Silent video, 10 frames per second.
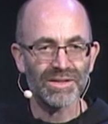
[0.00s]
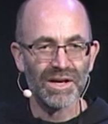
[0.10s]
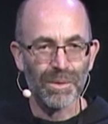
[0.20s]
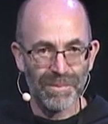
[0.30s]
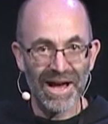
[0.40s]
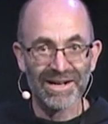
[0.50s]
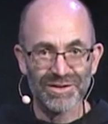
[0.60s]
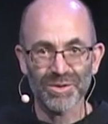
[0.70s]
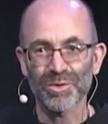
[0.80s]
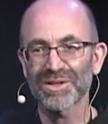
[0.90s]
to come back
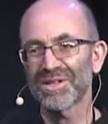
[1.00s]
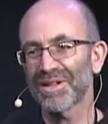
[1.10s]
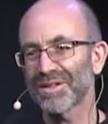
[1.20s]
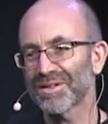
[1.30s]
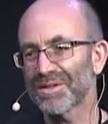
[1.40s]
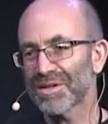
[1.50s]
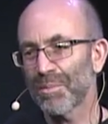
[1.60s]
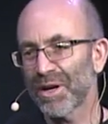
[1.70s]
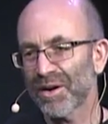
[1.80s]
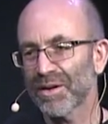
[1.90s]
to the priest, deacons, and
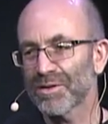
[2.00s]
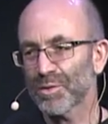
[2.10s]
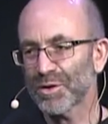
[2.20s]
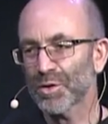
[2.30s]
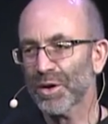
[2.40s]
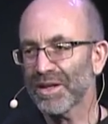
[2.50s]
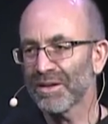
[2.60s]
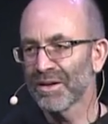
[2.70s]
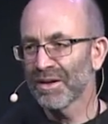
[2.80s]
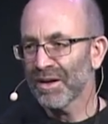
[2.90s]
seminarians retreat.
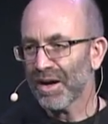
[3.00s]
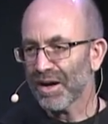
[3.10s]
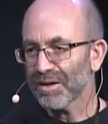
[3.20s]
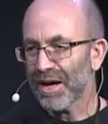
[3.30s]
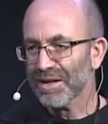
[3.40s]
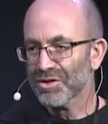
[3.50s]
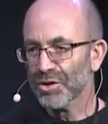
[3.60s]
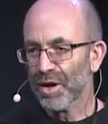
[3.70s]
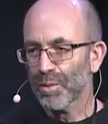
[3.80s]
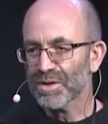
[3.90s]
Last
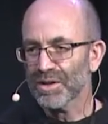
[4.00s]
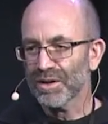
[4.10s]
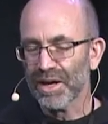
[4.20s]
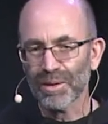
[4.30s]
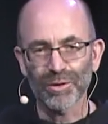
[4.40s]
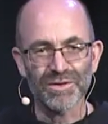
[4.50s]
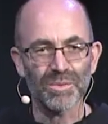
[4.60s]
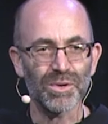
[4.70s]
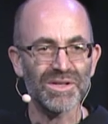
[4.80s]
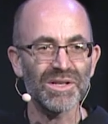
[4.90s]
year, I wasn't able to
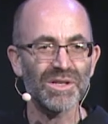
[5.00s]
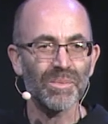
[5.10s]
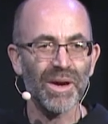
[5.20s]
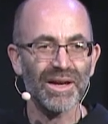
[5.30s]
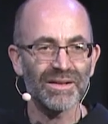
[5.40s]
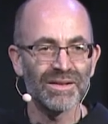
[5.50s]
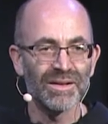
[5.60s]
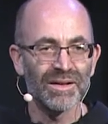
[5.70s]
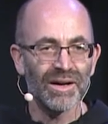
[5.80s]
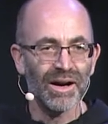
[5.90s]
participate,
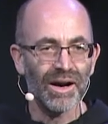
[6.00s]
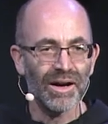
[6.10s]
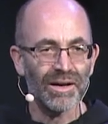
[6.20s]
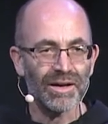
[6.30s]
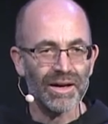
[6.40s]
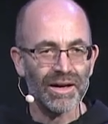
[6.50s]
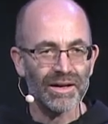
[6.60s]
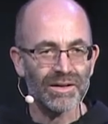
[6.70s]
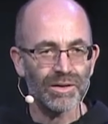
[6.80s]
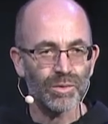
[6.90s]

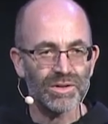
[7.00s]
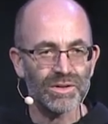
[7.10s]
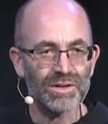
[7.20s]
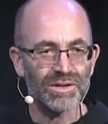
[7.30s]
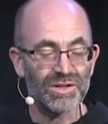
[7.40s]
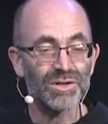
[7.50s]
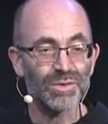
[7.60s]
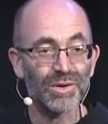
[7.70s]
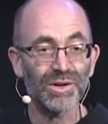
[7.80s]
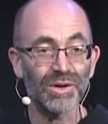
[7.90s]
and it's just
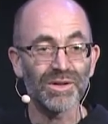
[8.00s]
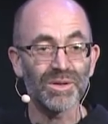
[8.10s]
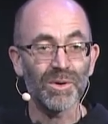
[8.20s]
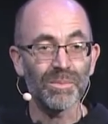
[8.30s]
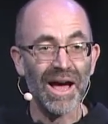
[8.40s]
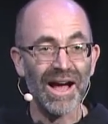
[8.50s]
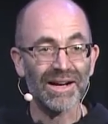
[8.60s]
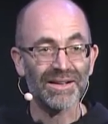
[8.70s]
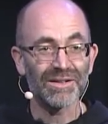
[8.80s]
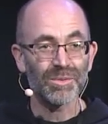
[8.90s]
really good to be
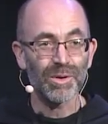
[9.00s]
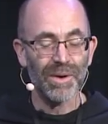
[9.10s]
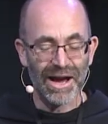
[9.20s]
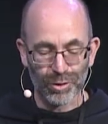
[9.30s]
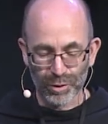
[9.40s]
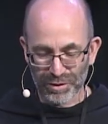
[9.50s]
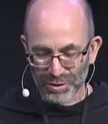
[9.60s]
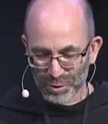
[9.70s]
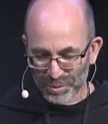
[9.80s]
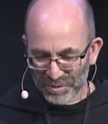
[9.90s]
back and to be back with
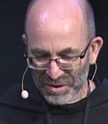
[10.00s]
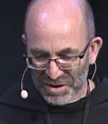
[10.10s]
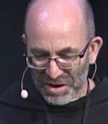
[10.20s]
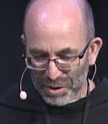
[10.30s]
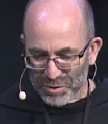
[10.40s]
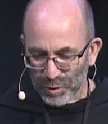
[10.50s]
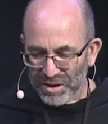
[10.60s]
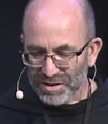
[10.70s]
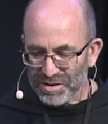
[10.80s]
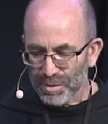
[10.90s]
you. I was
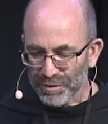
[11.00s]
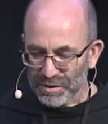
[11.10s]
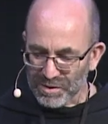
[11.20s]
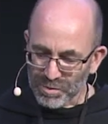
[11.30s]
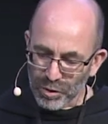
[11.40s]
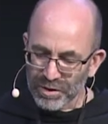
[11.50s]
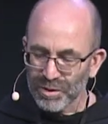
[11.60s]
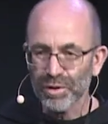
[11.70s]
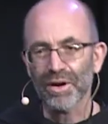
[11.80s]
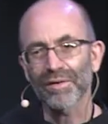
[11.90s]
reading something this morning
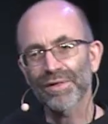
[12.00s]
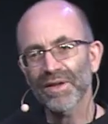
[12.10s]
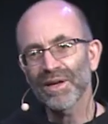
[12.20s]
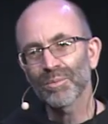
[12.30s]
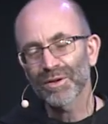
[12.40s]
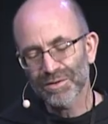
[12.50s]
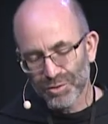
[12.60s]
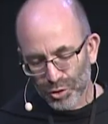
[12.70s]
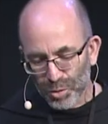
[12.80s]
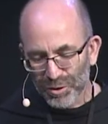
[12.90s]
with our theme with
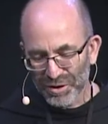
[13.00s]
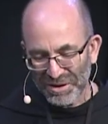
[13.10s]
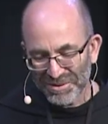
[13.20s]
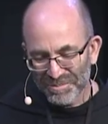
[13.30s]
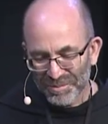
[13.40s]
Jubilee,